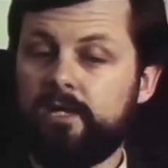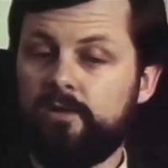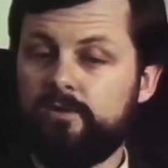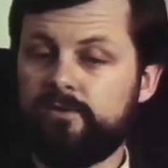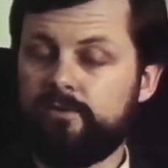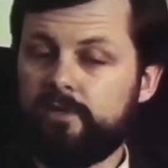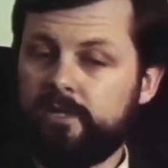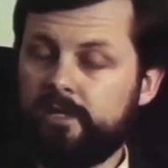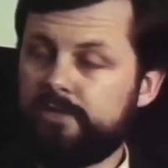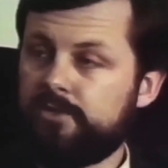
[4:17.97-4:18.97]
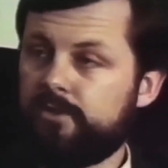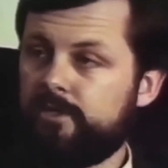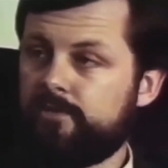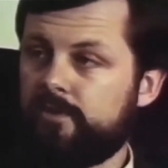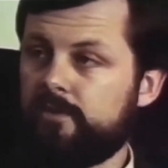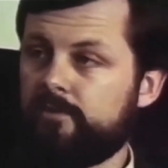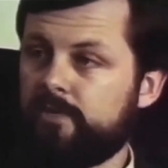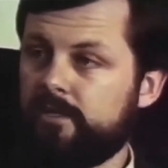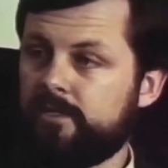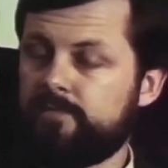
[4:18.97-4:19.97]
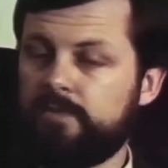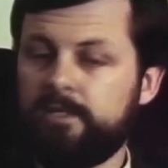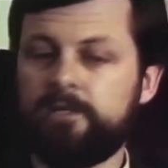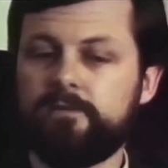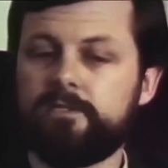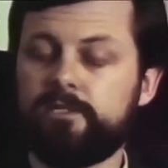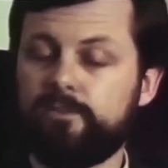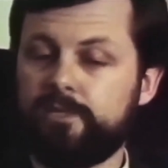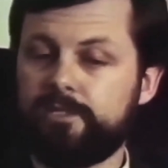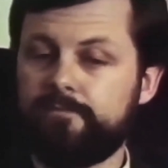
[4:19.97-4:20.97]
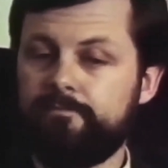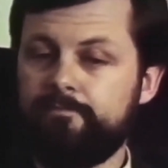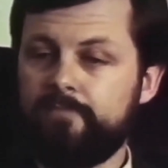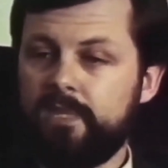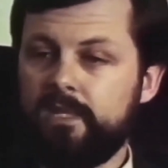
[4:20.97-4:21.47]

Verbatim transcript: and also their connection to Israel and the Middle East political situation.